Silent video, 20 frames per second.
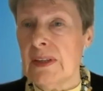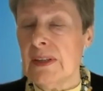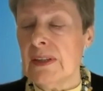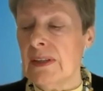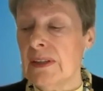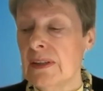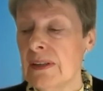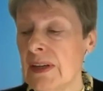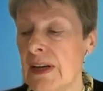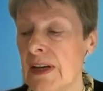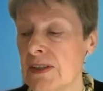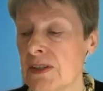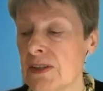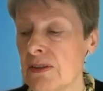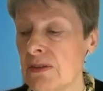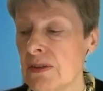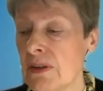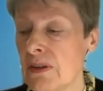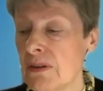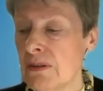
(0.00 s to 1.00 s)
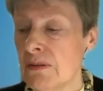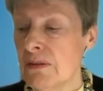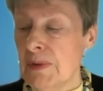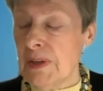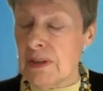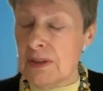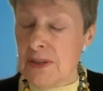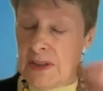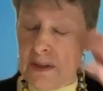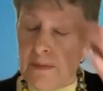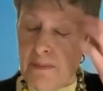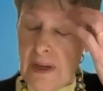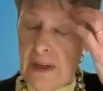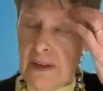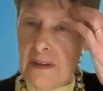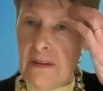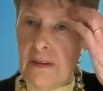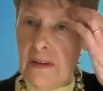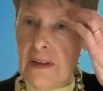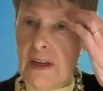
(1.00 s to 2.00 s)
as you know, because the men
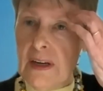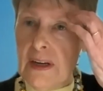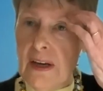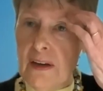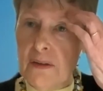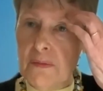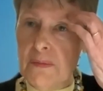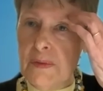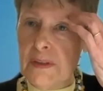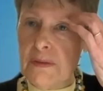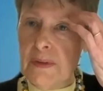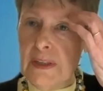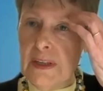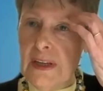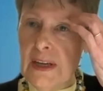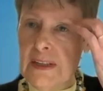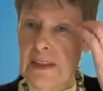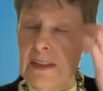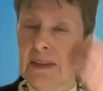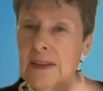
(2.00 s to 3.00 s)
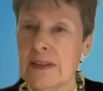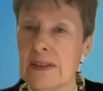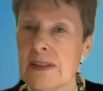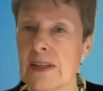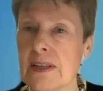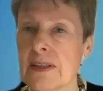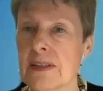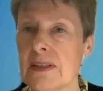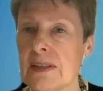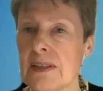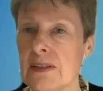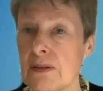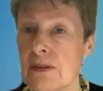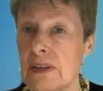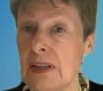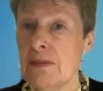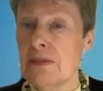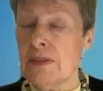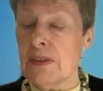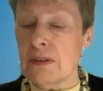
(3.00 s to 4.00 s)
are not allowed between 18 and 60 to
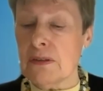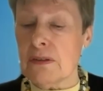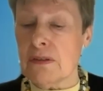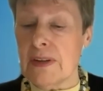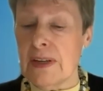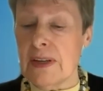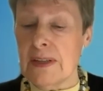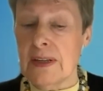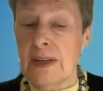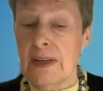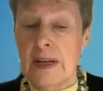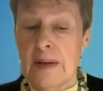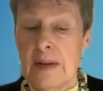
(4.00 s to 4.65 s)
leave the Ukraine,